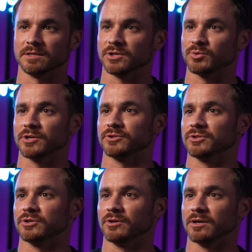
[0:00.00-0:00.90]
dishwasher
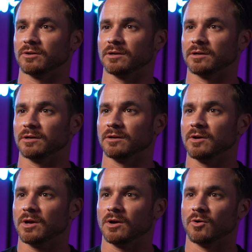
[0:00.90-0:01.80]
turning on,
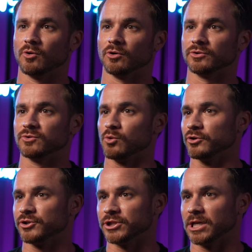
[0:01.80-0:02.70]
or
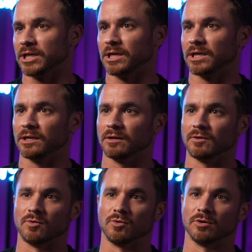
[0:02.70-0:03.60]
doors shutting,
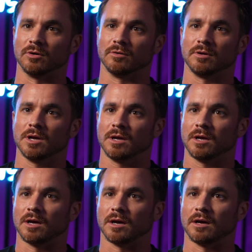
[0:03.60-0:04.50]
or
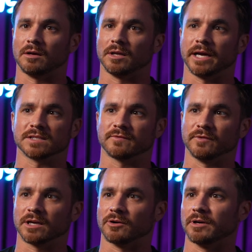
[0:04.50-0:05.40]
lights
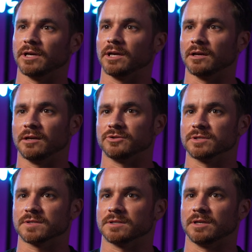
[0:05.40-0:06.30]
flickering.
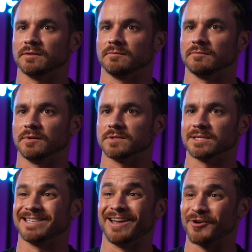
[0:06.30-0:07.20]
This
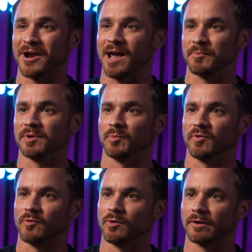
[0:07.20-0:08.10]
has never happened
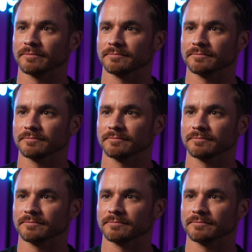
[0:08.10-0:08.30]
before.